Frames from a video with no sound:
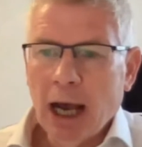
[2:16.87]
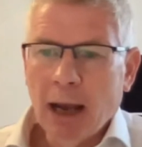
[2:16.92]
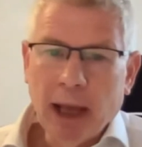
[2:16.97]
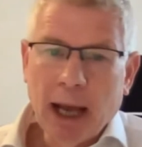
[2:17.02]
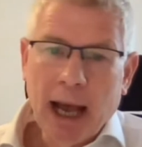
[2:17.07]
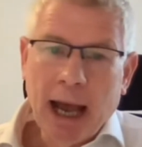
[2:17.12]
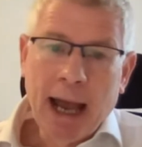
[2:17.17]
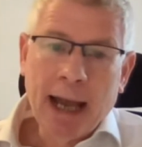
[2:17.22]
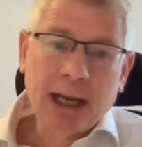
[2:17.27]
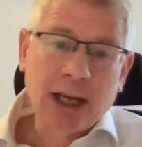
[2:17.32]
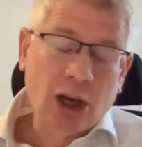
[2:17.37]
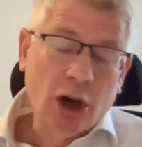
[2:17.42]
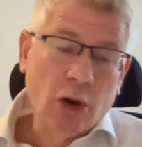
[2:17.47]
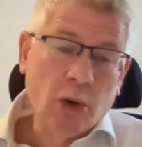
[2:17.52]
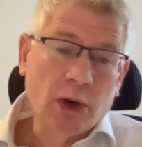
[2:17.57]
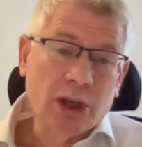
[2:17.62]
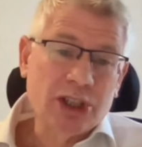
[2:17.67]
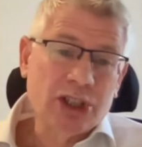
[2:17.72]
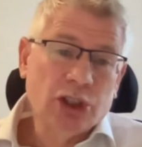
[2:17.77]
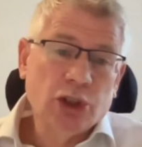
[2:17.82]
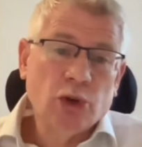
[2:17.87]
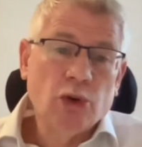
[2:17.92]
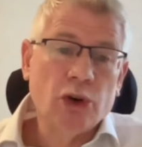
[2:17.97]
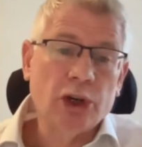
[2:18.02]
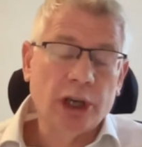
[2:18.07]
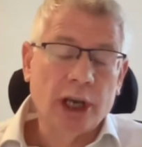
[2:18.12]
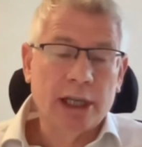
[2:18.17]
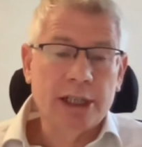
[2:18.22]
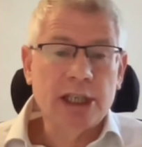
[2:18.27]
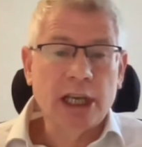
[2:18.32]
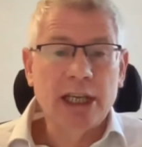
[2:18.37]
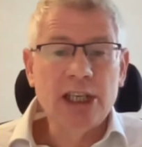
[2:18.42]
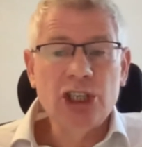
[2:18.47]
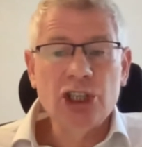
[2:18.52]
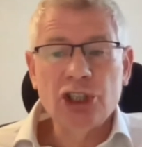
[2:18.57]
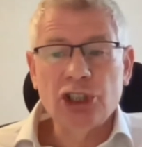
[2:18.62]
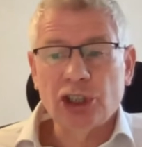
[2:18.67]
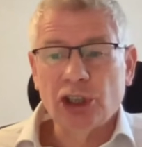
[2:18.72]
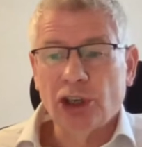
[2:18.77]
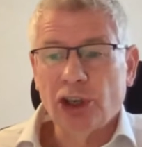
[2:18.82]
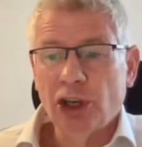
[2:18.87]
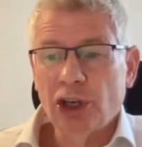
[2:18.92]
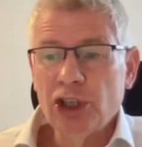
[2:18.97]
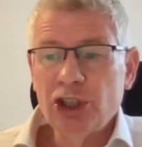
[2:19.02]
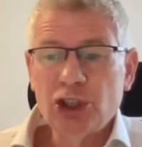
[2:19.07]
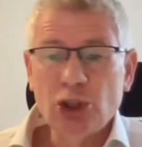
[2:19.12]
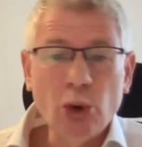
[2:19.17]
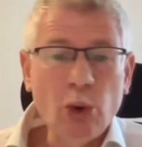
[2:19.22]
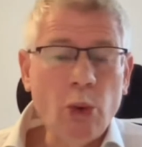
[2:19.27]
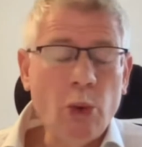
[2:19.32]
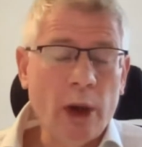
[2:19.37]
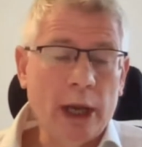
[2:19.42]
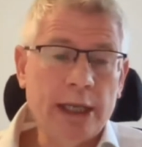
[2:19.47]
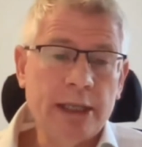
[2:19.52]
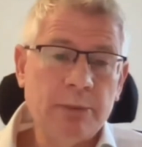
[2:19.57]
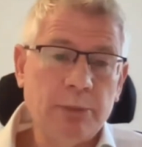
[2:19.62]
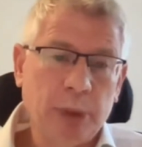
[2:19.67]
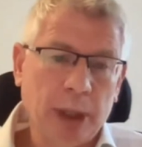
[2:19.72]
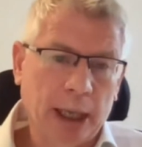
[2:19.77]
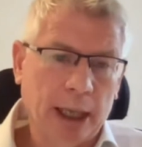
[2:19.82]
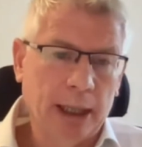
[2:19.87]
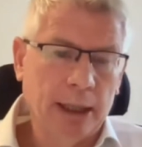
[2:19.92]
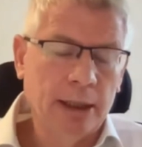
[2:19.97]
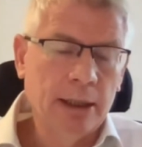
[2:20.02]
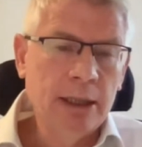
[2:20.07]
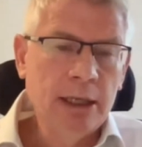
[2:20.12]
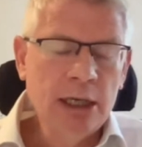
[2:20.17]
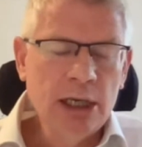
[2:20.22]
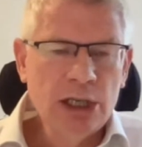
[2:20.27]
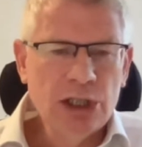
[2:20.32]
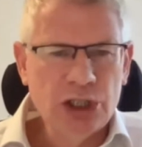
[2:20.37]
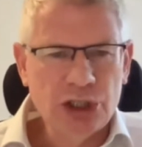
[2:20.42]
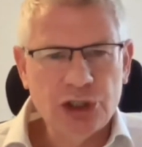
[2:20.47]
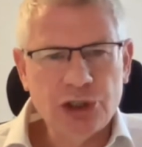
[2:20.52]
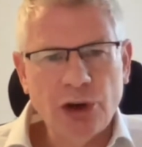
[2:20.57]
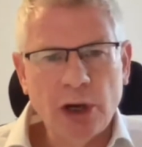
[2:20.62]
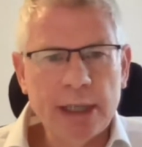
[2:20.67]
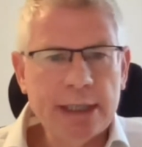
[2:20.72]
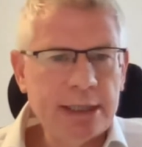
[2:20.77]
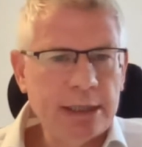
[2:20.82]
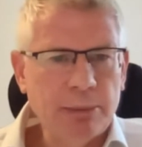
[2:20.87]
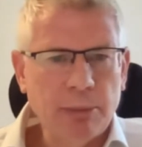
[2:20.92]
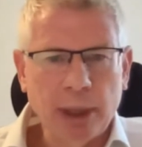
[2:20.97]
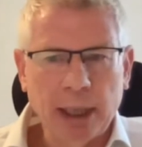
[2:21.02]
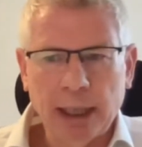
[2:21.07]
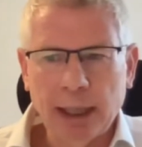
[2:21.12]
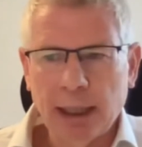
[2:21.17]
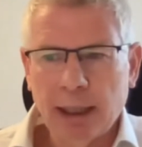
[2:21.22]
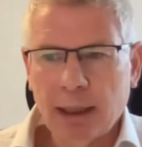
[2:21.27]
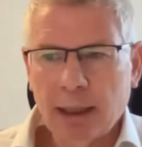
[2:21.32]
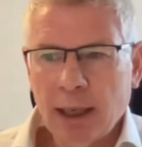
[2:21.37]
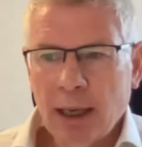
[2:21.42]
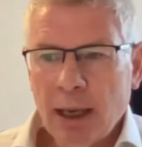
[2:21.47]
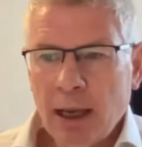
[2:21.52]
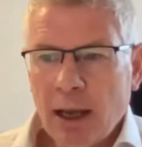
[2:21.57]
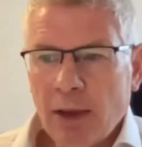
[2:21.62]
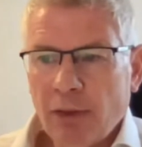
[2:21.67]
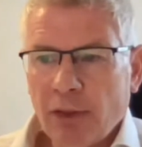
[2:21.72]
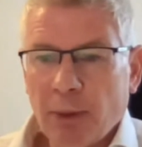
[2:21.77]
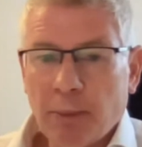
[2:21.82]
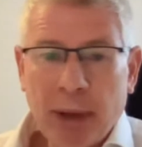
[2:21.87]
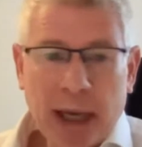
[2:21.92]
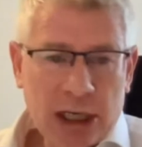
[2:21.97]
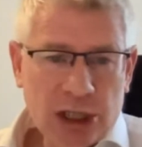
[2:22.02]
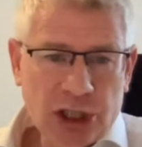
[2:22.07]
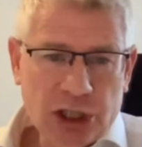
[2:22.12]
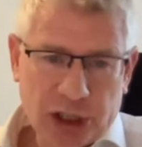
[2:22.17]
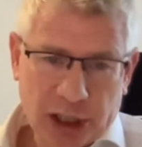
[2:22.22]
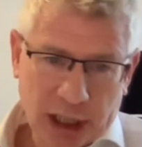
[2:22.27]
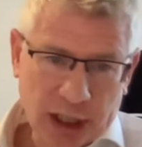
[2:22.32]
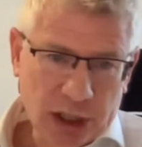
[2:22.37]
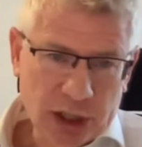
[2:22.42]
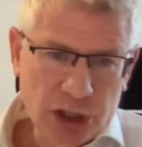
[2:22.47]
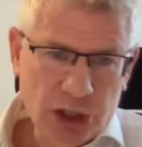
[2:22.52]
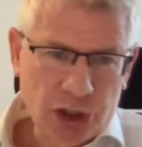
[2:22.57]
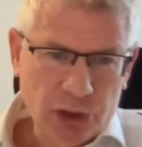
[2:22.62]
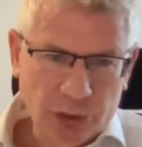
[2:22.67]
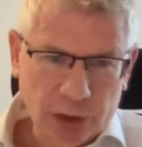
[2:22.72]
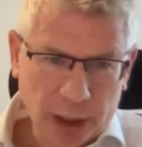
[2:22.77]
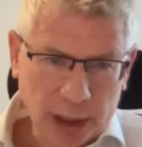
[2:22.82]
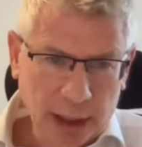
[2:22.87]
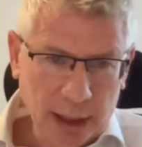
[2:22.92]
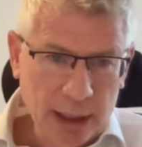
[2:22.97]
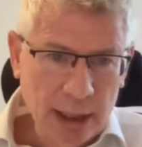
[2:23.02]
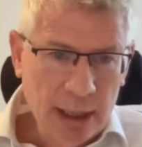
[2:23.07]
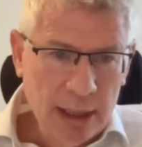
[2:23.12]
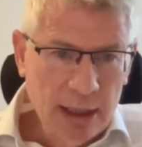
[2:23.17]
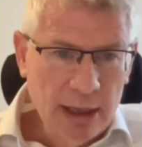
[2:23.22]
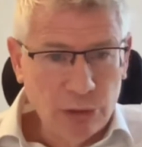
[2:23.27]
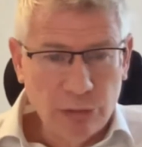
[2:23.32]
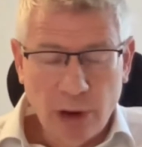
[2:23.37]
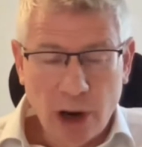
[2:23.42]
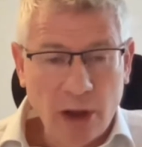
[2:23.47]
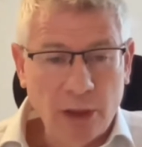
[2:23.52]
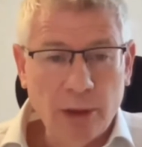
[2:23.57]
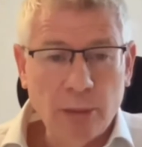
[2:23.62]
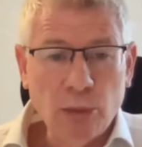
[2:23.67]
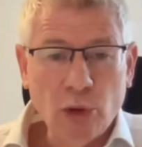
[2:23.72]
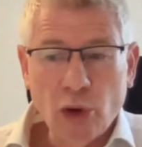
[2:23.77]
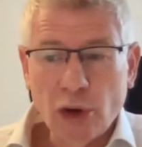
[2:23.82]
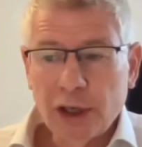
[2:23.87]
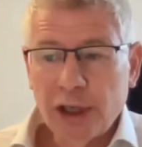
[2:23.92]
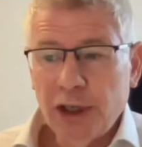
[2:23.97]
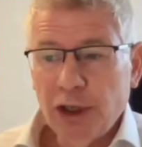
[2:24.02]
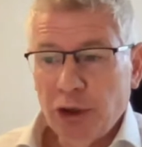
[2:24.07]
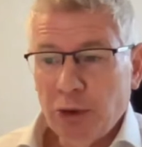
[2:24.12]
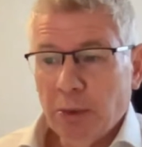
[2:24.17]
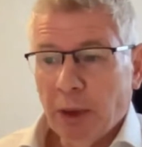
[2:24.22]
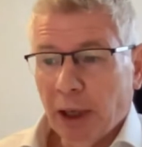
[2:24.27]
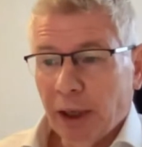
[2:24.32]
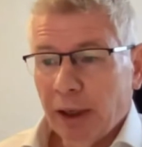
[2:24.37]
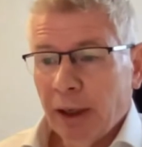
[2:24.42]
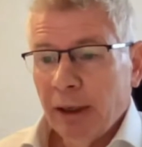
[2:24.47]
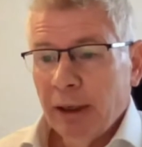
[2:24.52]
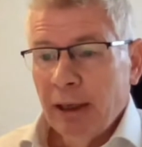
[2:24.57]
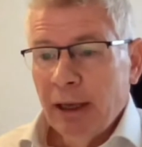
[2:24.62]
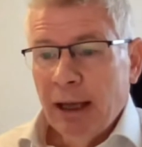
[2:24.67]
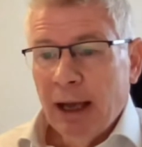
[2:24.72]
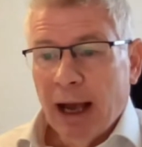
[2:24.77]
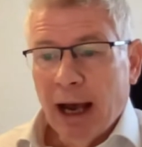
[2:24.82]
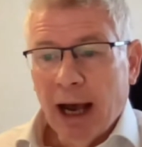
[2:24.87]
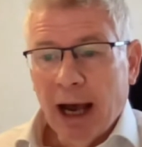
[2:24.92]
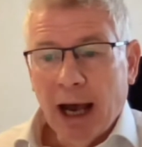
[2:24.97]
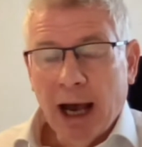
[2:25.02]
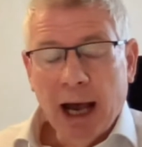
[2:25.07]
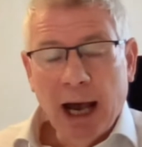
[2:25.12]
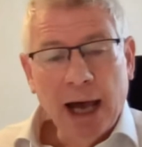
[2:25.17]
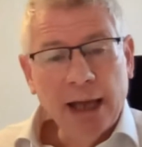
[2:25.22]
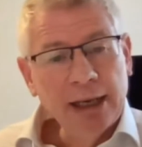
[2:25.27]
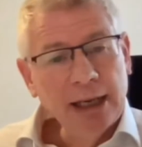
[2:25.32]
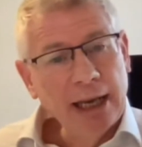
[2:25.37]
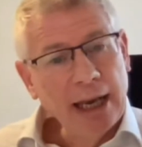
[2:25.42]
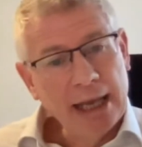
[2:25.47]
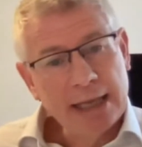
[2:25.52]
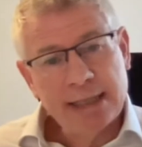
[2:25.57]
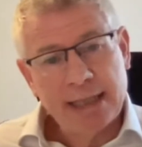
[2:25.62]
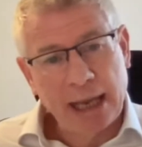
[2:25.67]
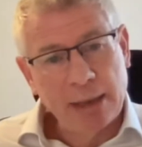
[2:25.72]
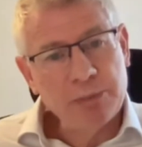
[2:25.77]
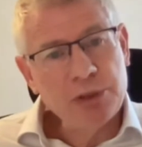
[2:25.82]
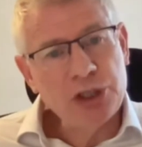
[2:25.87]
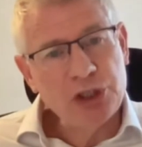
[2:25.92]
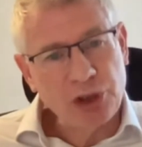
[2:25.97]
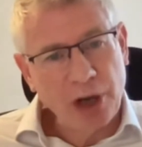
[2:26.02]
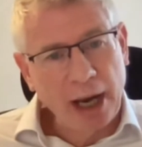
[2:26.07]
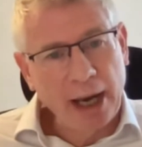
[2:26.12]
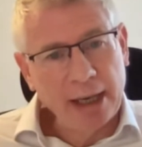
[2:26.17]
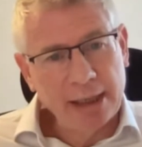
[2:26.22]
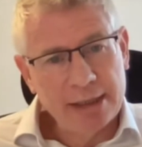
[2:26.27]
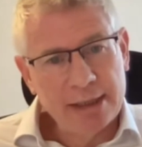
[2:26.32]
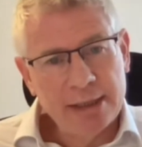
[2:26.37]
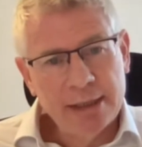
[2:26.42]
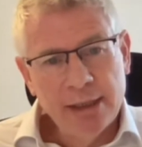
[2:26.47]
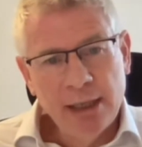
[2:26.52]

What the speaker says: Our goal as an organisation has always been to try to make the pensions industry rather more human and less abstract,